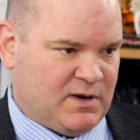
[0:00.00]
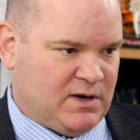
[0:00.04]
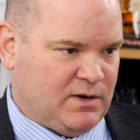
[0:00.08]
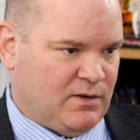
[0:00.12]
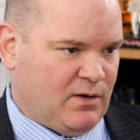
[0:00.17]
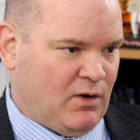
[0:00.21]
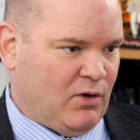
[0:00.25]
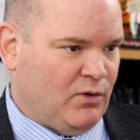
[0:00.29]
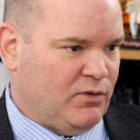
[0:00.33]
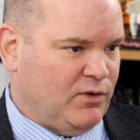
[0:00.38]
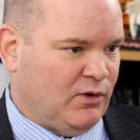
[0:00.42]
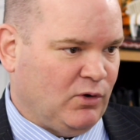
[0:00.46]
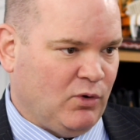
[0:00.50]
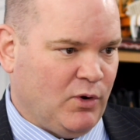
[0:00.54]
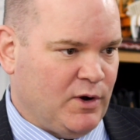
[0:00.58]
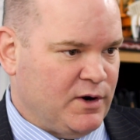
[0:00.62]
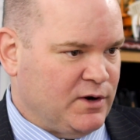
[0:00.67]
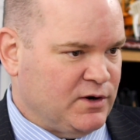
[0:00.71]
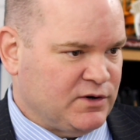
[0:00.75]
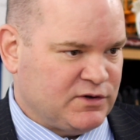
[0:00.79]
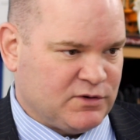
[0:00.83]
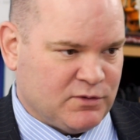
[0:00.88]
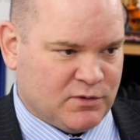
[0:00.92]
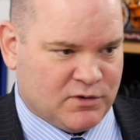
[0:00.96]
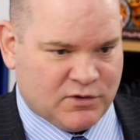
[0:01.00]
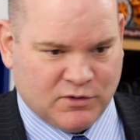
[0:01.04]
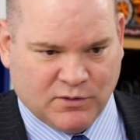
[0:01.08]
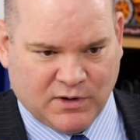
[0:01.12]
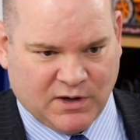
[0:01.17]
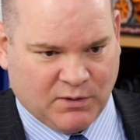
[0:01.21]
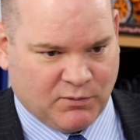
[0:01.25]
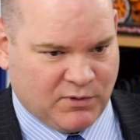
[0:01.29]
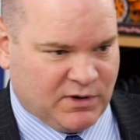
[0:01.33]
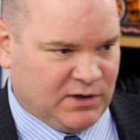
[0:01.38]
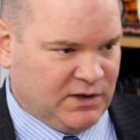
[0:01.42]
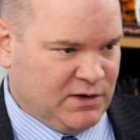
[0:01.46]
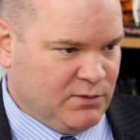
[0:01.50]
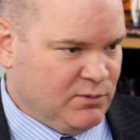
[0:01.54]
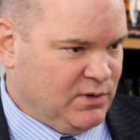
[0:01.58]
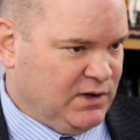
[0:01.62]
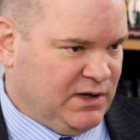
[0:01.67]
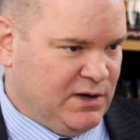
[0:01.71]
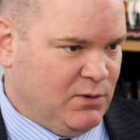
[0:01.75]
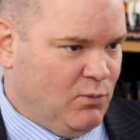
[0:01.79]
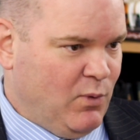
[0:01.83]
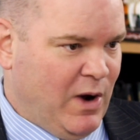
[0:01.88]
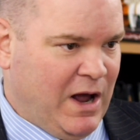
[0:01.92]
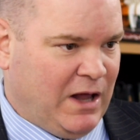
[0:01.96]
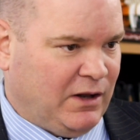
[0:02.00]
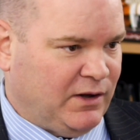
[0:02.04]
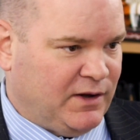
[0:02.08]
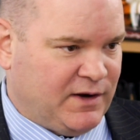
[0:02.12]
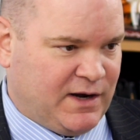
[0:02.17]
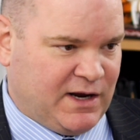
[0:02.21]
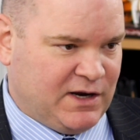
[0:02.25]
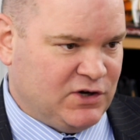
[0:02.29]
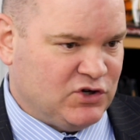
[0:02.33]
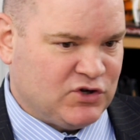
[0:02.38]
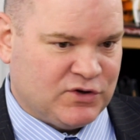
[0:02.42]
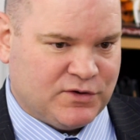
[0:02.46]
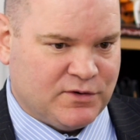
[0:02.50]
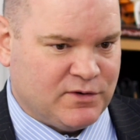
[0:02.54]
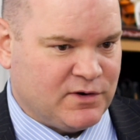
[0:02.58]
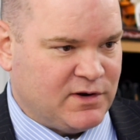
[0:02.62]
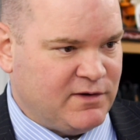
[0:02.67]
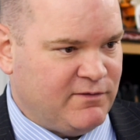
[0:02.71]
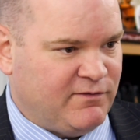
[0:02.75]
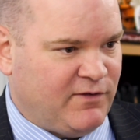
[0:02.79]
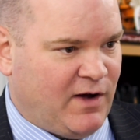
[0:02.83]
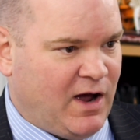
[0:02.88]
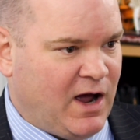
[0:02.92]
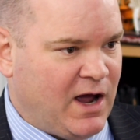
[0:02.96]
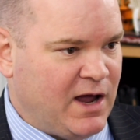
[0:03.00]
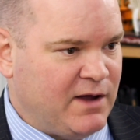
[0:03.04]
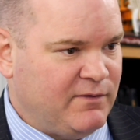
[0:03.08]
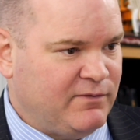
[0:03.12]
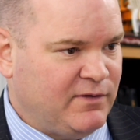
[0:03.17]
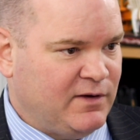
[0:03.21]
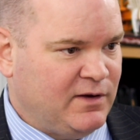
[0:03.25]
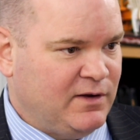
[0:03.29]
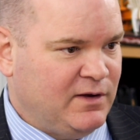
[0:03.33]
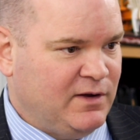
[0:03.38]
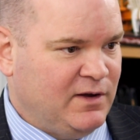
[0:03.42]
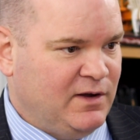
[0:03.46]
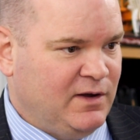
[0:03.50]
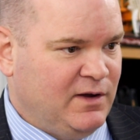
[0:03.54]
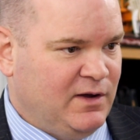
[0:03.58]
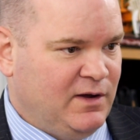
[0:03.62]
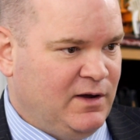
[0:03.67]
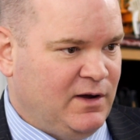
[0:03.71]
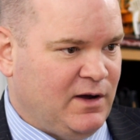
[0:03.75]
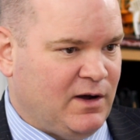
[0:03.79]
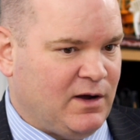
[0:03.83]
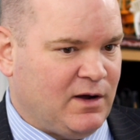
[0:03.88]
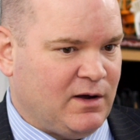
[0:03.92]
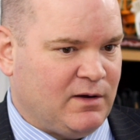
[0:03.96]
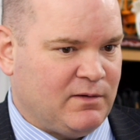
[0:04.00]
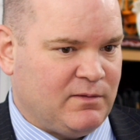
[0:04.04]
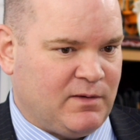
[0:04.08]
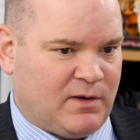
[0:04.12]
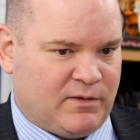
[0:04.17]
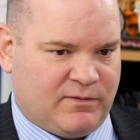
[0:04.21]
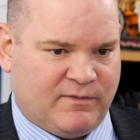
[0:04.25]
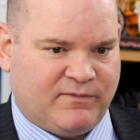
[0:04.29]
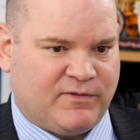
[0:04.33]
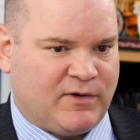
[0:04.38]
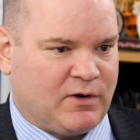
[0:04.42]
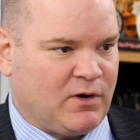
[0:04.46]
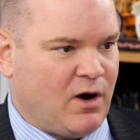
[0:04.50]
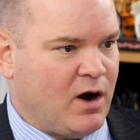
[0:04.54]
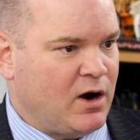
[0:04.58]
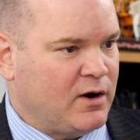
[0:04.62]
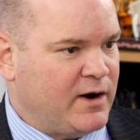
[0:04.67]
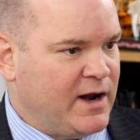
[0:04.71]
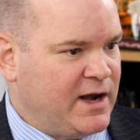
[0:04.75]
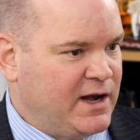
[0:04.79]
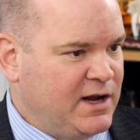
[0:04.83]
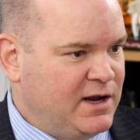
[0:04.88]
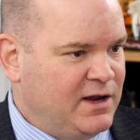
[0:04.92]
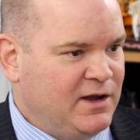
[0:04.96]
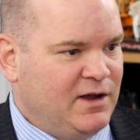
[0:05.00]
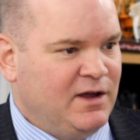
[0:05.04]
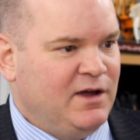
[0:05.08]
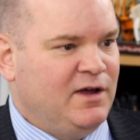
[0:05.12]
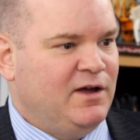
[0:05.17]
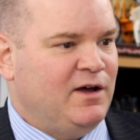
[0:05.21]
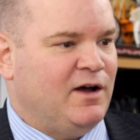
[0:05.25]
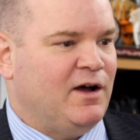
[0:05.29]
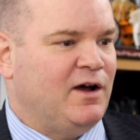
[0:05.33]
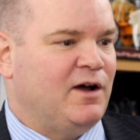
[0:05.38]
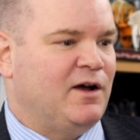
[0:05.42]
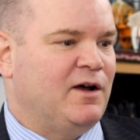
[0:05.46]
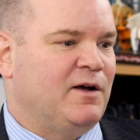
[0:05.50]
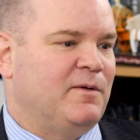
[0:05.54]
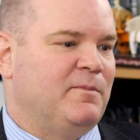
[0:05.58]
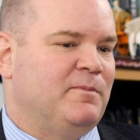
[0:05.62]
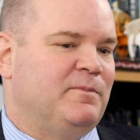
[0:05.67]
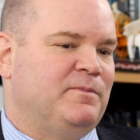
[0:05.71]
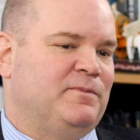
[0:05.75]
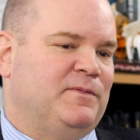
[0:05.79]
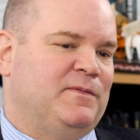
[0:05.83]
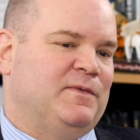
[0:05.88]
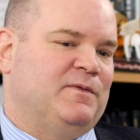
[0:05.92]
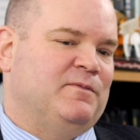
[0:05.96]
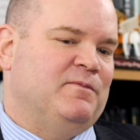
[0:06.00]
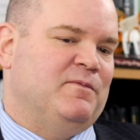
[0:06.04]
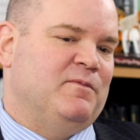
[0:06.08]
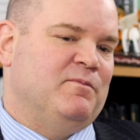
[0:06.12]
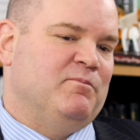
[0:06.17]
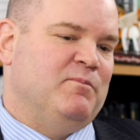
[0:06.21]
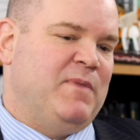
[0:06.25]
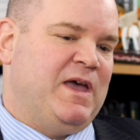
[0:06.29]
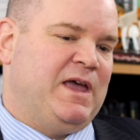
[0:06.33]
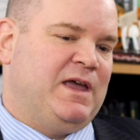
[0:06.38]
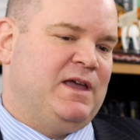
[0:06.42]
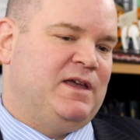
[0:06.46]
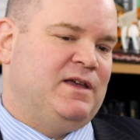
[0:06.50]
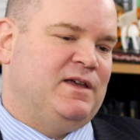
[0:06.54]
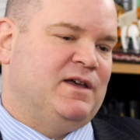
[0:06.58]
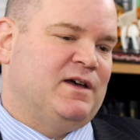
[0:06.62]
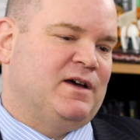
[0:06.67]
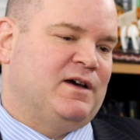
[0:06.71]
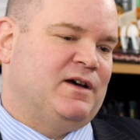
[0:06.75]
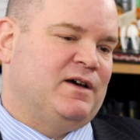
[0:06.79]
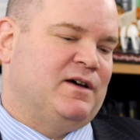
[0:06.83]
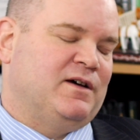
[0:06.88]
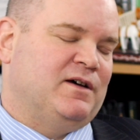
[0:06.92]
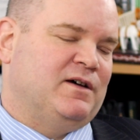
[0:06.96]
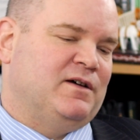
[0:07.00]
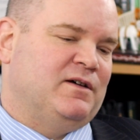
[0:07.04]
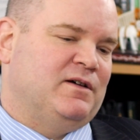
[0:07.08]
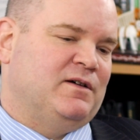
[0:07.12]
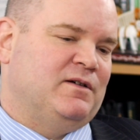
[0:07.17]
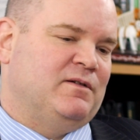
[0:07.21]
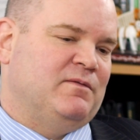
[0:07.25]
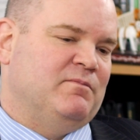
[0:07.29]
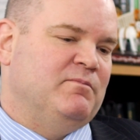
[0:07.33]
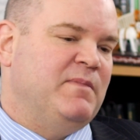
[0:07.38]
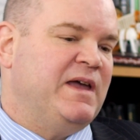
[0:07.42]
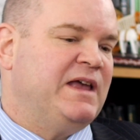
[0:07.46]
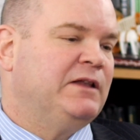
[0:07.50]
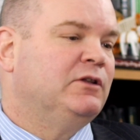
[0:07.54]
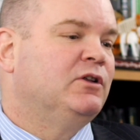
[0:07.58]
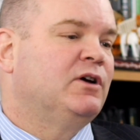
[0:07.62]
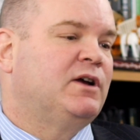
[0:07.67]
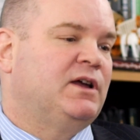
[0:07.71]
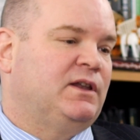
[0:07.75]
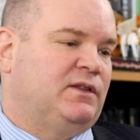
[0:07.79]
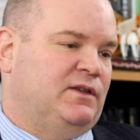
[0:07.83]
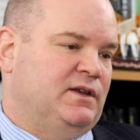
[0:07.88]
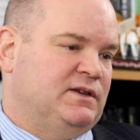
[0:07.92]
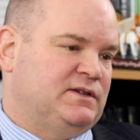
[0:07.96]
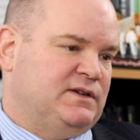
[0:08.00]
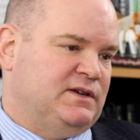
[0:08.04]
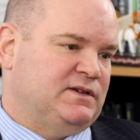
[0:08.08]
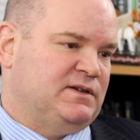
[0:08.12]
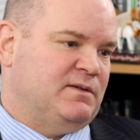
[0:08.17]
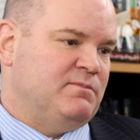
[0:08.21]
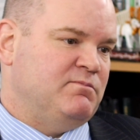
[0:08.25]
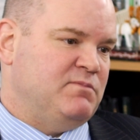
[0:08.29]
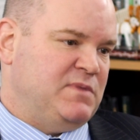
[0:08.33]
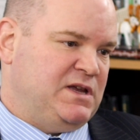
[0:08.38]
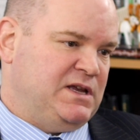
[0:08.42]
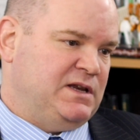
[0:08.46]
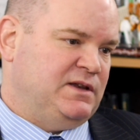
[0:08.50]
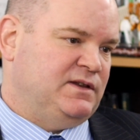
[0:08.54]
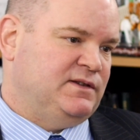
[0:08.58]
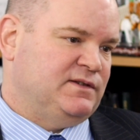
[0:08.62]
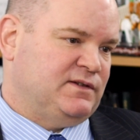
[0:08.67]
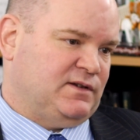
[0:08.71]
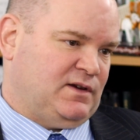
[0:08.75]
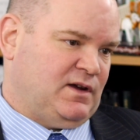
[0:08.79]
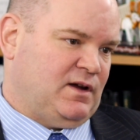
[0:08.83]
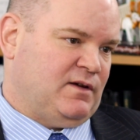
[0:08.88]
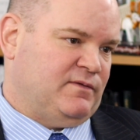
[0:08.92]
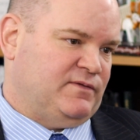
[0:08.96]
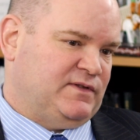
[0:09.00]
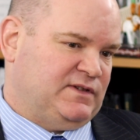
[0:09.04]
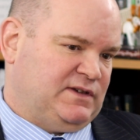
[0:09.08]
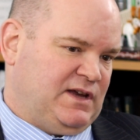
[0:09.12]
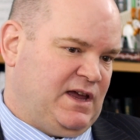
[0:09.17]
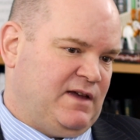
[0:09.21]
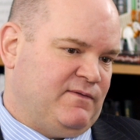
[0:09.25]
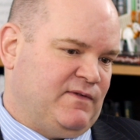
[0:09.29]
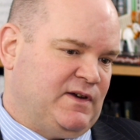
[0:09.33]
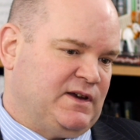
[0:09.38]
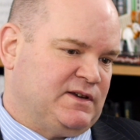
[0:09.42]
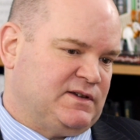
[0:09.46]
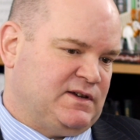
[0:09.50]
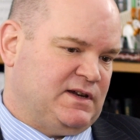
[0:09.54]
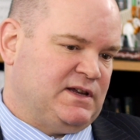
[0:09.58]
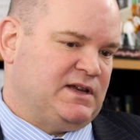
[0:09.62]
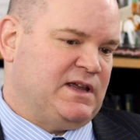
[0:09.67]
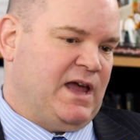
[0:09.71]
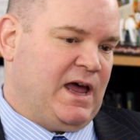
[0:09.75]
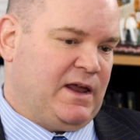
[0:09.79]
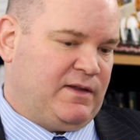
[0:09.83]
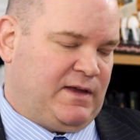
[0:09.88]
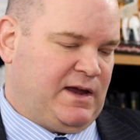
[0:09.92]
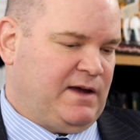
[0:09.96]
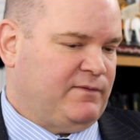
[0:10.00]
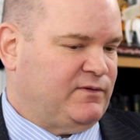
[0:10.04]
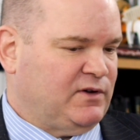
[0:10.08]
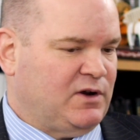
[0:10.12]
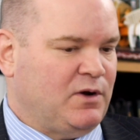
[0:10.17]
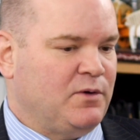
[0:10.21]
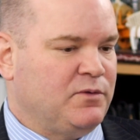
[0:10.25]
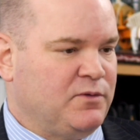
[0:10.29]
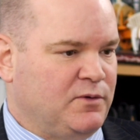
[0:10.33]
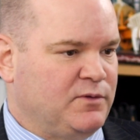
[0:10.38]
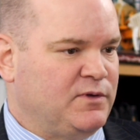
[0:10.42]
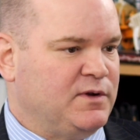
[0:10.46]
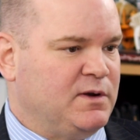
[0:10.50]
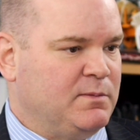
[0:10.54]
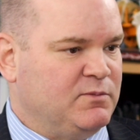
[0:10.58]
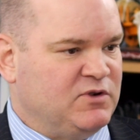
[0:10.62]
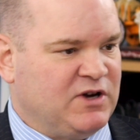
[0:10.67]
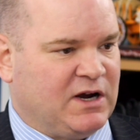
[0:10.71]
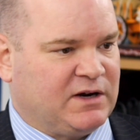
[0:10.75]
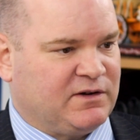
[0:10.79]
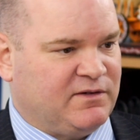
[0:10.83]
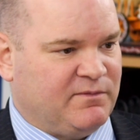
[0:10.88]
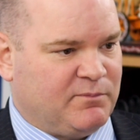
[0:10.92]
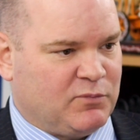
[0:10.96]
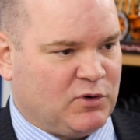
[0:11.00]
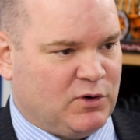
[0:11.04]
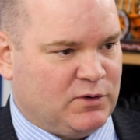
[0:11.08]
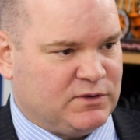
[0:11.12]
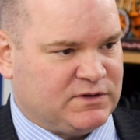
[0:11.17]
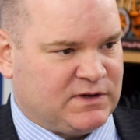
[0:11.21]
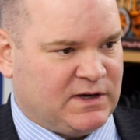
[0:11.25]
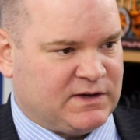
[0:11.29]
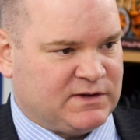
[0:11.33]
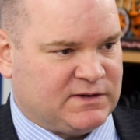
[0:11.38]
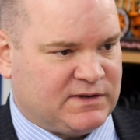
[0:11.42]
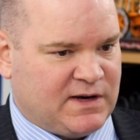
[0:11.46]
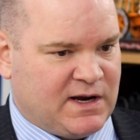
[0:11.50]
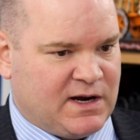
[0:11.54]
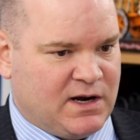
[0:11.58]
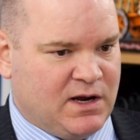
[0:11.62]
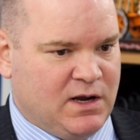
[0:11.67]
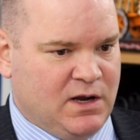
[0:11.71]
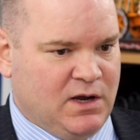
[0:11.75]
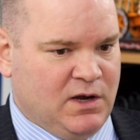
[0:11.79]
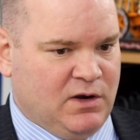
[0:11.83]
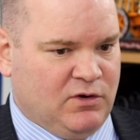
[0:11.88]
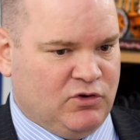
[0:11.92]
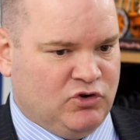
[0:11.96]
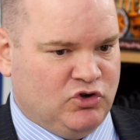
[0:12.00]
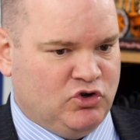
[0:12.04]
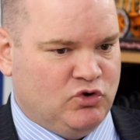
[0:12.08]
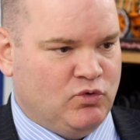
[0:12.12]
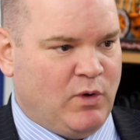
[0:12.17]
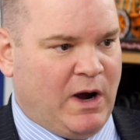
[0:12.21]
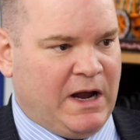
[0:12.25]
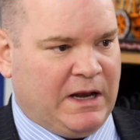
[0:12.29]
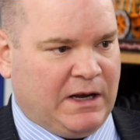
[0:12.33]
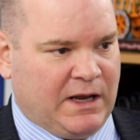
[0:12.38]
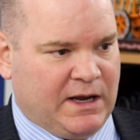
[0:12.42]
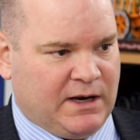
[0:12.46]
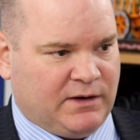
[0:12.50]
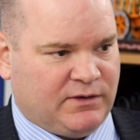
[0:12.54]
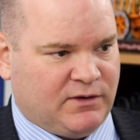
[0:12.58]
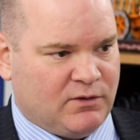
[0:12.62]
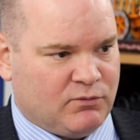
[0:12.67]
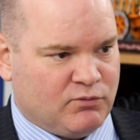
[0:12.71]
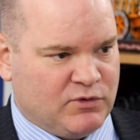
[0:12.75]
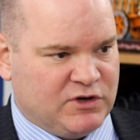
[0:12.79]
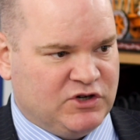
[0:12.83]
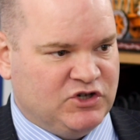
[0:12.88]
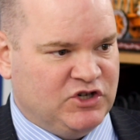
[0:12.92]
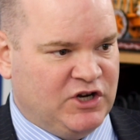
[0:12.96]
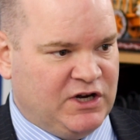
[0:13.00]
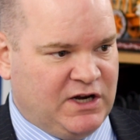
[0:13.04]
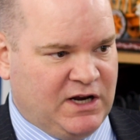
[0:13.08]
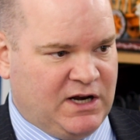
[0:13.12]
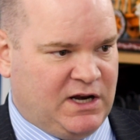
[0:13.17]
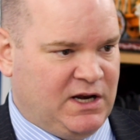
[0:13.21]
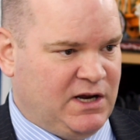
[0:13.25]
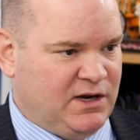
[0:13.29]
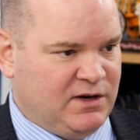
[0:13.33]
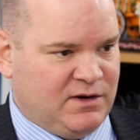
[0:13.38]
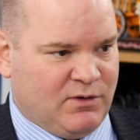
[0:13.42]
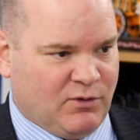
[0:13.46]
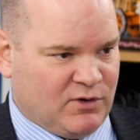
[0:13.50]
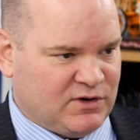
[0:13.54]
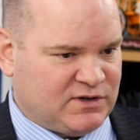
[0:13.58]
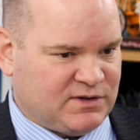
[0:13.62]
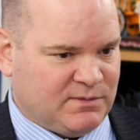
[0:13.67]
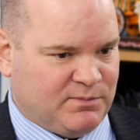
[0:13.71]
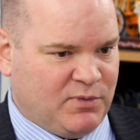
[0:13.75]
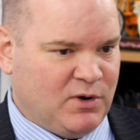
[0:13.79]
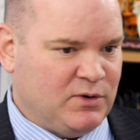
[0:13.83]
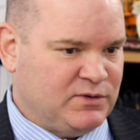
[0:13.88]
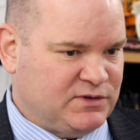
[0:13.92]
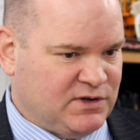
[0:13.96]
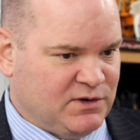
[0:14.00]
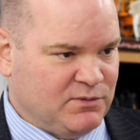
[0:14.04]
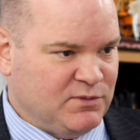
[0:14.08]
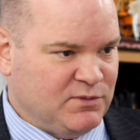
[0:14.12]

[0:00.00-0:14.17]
all the lawyers who are doing really, really well at age 35, if there are any, may look at this as a means of savings. And again, they have to go through the objective process saying, do I like the rigidity or supposed